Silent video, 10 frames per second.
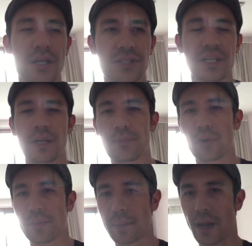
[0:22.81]

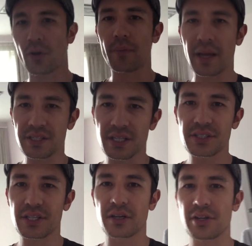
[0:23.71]
Singapore, but my home base is
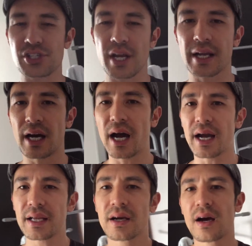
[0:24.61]
here in
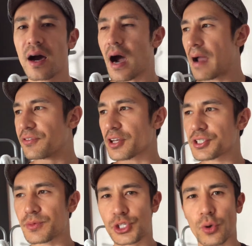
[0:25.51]
Shanghai. I've done
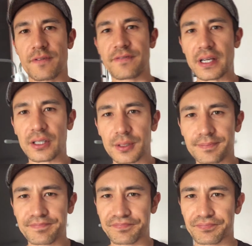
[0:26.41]
some short film.